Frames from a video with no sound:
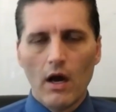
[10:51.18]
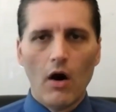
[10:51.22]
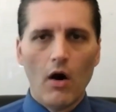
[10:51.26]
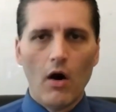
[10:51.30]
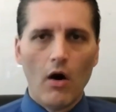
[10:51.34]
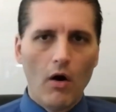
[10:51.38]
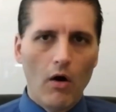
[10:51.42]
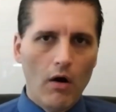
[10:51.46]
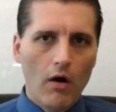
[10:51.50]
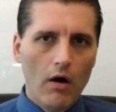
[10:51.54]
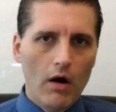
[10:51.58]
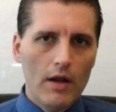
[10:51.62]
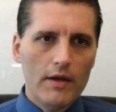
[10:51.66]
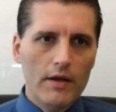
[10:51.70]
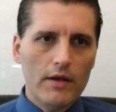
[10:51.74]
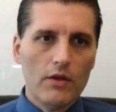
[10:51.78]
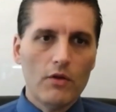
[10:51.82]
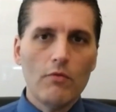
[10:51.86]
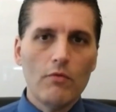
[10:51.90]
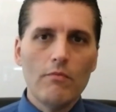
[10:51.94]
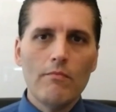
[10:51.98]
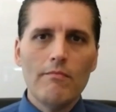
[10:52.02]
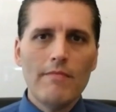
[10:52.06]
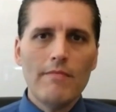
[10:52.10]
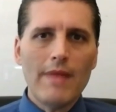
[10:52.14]
on
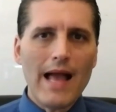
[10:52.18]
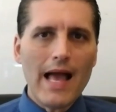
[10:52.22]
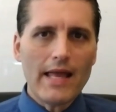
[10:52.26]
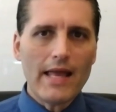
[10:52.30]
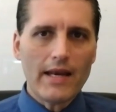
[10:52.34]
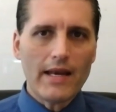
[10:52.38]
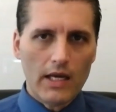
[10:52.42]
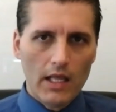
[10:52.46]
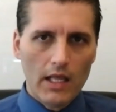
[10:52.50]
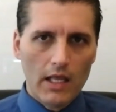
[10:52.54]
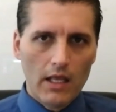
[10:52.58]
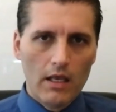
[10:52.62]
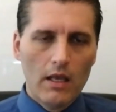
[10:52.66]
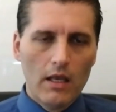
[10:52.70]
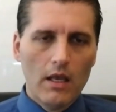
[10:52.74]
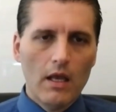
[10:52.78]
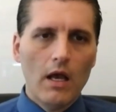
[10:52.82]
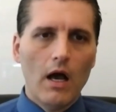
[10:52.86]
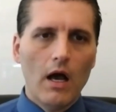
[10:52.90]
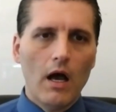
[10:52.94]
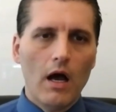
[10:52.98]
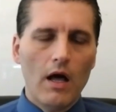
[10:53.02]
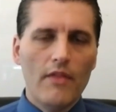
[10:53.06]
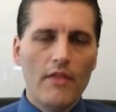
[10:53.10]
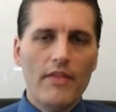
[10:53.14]
humanity.
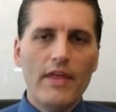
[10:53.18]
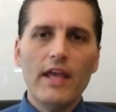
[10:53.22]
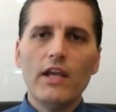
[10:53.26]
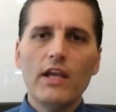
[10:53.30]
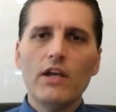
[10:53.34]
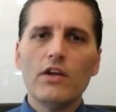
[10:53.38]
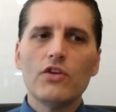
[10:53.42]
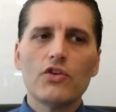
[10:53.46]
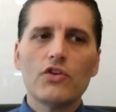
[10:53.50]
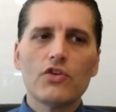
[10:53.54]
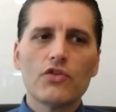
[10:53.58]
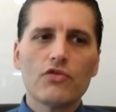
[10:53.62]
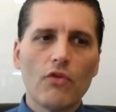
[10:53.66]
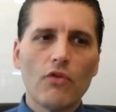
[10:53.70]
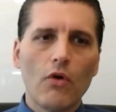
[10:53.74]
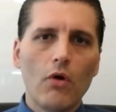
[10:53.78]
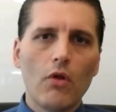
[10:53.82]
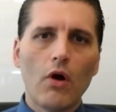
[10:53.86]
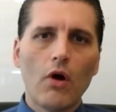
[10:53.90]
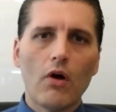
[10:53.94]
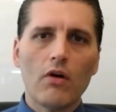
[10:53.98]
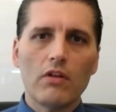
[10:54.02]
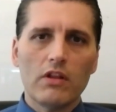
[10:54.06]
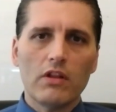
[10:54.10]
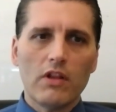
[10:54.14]
Uh, they control
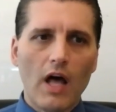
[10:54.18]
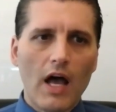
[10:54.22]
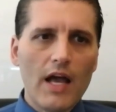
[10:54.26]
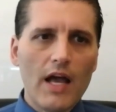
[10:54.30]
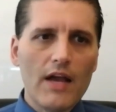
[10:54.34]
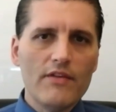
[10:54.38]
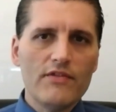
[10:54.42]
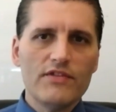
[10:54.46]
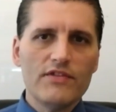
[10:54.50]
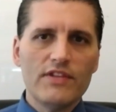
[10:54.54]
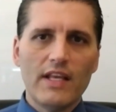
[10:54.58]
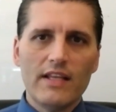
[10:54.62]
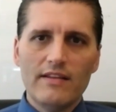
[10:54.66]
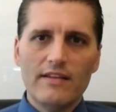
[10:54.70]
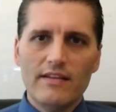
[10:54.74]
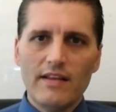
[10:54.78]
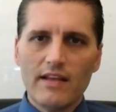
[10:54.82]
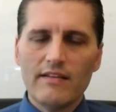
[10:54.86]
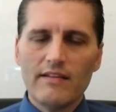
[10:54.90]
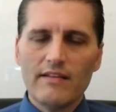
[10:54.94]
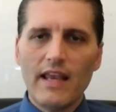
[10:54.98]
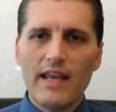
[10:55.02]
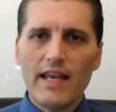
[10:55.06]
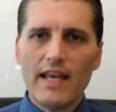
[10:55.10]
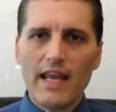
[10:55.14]
our lives, they
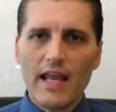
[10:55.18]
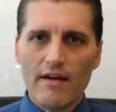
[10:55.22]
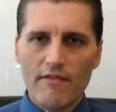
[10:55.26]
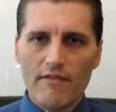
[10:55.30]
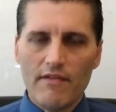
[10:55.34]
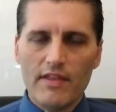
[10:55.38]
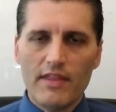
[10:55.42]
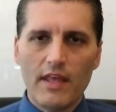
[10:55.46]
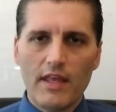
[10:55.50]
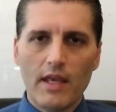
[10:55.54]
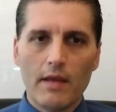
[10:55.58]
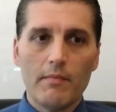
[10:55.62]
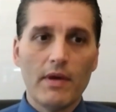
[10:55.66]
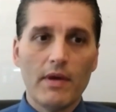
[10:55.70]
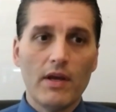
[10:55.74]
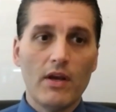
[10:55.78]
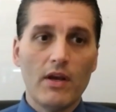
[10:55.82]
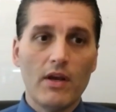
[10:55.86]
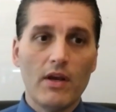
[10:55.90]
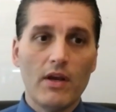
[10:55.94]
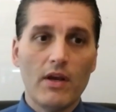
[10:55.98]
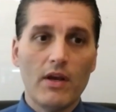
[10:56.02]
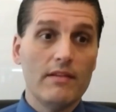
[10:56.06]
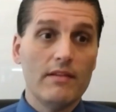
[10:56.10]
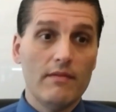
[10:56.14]
dictate everything
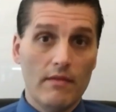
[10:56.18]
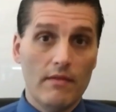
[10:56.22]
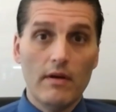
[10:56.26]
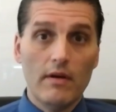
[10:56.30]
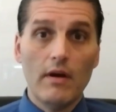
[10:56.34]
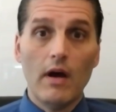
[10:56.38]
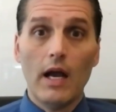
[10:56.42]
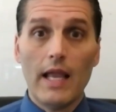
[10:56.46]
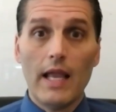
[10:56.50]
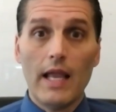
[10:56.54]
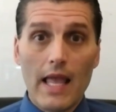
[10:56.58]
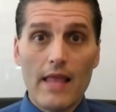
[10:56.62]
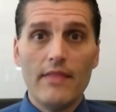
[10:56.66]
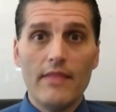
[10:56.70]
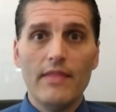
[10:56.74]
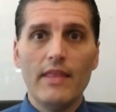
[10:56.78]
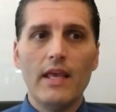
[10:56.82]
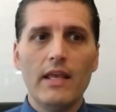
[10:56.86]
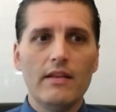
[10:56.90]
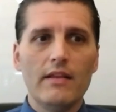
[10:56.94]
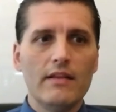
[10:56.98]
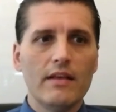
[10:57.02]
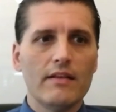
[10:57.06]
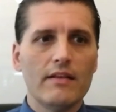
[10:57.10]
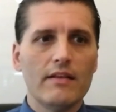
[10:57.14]
because again, they
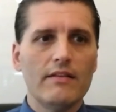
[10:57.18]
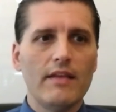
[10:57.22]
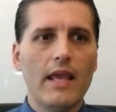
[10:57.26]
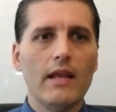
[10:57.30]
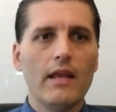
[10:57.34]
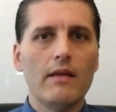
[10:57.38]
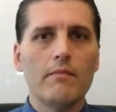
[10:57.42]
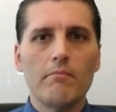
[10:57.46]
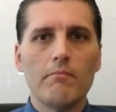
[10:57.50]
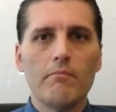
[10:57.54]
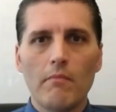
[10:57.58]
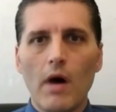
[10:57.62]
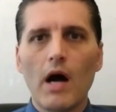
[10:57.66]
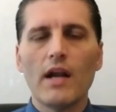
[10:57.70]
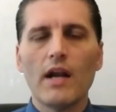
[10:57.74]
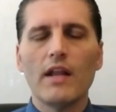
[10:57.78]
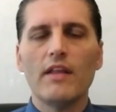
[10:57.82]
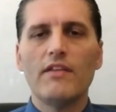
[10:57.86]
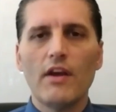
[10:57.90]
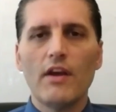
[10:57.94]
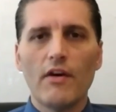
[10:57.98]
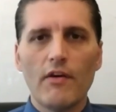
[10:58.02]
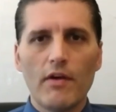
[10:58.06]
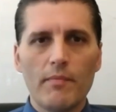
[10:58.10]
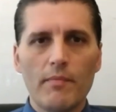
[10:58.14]
dictate
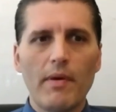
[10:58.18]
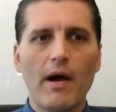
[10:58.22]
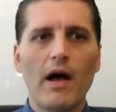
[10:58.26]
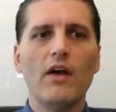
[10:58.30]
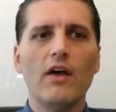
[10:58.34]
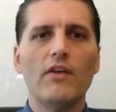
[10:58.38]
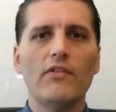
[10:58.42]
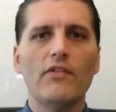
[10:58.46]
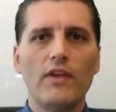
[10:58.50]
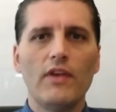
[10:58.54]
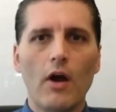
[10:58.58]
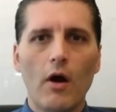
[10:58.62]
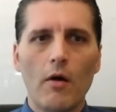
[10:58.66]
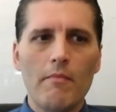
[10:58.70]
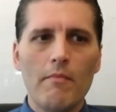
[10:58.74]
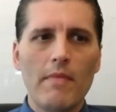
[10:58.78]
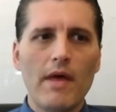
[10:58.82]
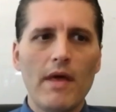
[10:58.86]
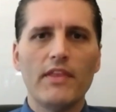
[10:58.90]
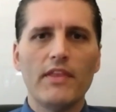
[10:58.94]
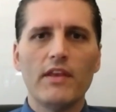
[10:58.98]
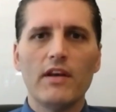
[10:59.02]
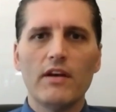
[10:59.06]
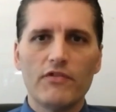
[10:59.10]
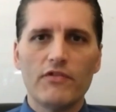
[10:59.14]
monetary policy, our
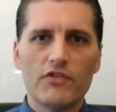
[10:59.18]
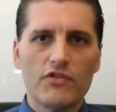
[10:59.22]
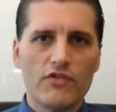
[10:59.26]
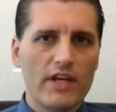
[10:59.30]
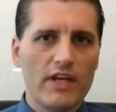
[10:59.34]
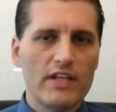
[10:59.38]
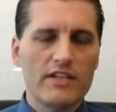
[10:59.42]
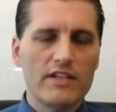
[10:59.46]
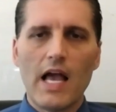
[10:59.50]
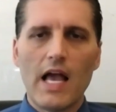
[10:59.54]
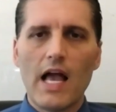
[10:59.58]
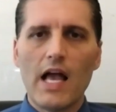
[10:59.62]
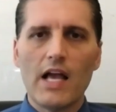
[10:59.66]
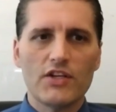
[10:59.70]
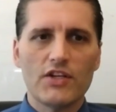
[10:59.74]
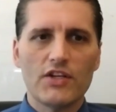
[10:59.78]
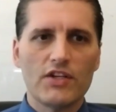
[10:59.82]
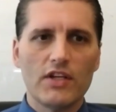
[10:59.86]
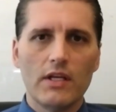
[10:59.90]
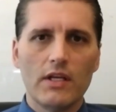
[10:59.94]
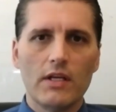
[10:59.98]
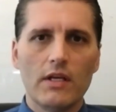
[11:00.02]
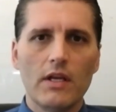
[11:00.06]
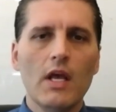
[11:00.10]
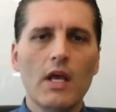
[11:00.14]
method of
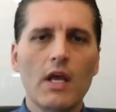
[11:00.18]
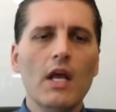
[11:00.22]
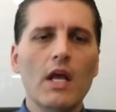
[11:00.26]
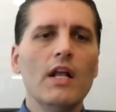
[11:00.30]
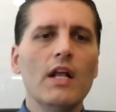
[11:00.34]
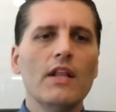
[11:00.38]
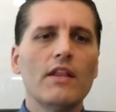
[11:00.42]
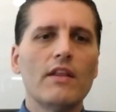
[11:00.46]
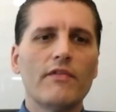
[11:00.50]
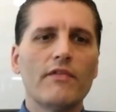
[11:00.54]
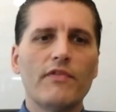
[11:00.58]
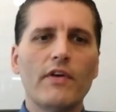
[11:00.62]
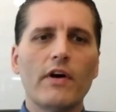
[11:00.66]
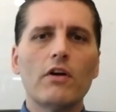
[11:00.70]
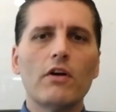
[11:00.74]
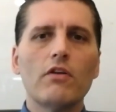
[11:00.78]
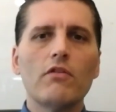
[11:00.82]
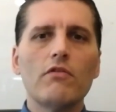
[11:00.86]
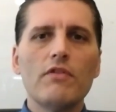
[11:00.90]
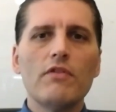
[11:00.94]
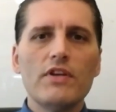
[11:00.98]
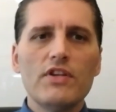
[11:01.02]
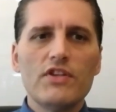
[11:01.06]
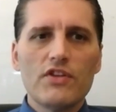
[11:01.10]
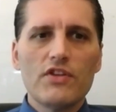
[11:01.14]
transaction. The Federal
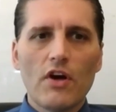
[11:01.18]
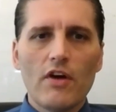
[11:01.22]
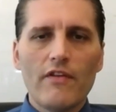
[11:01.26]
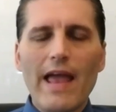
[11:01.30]
Reserve,